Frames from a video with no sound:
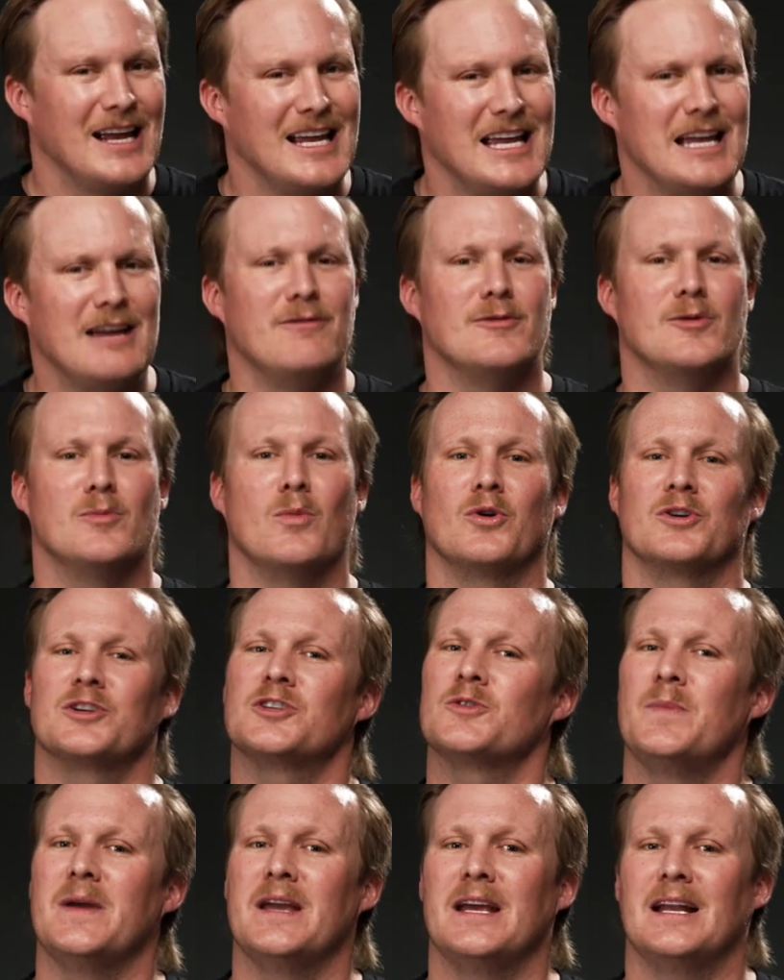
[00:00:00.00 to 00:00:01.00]
even more
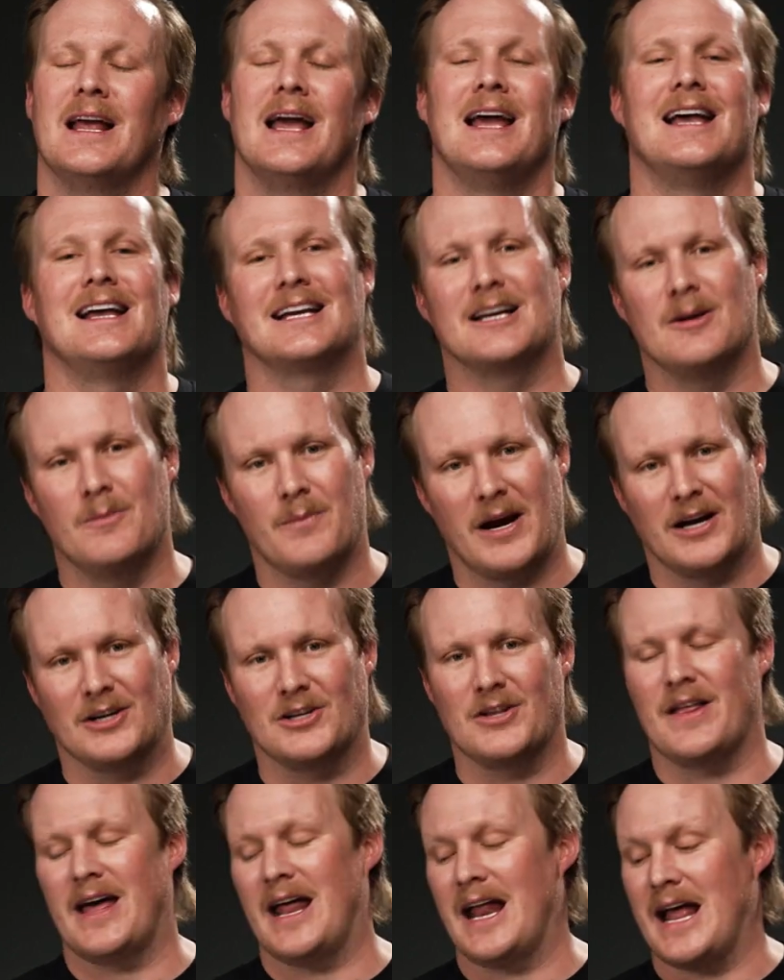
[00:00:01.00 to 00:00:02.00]
speed compared
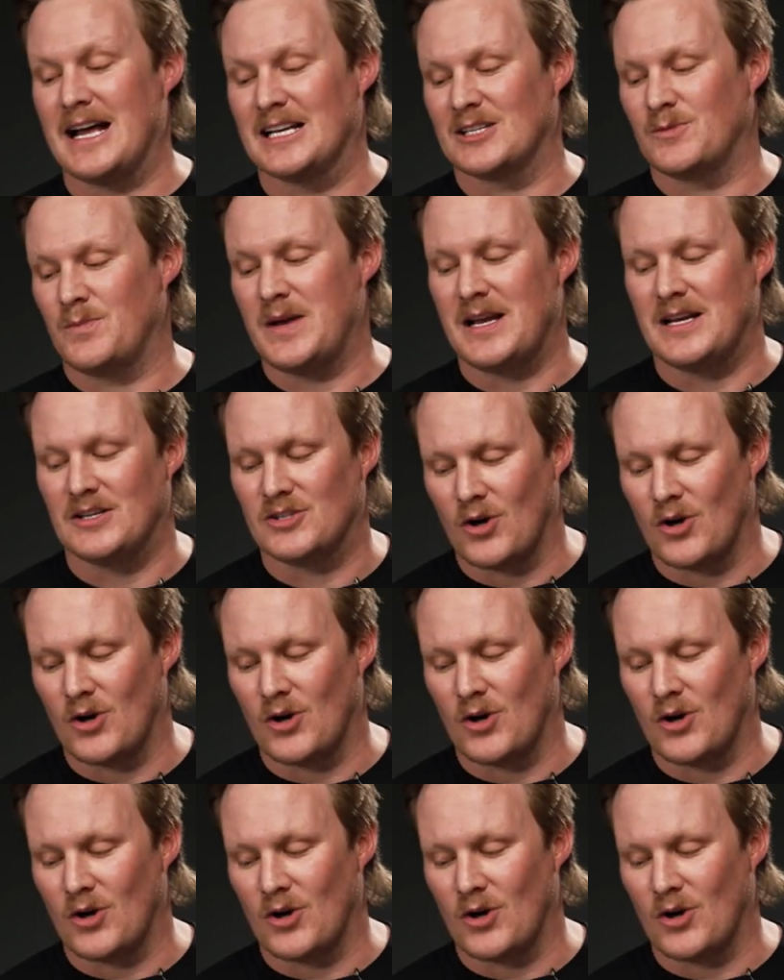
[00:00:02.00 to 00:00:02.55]
to that SP.